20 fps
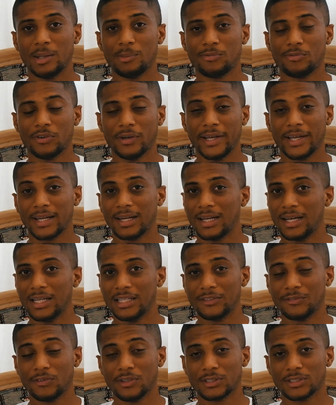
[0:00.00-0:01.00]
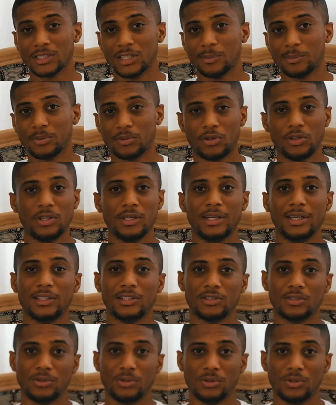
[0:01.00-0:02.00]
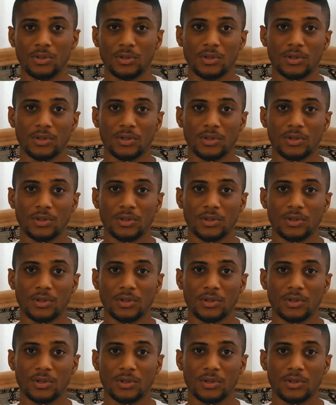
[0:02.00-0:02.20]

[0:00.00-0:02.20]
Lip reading: for a client, for example, you need to